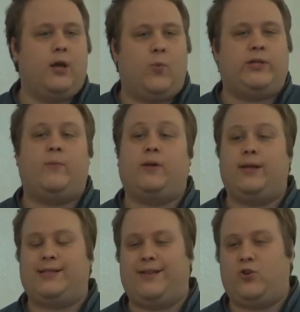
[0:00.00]
we typically
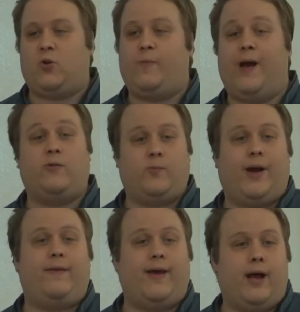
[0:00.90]
say that you're bound
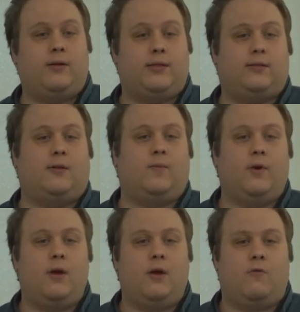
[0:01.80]
by that system
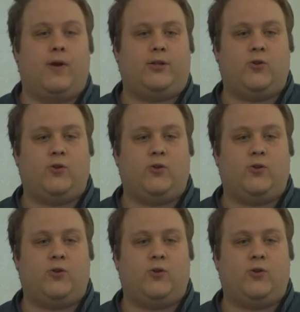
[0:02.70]
right?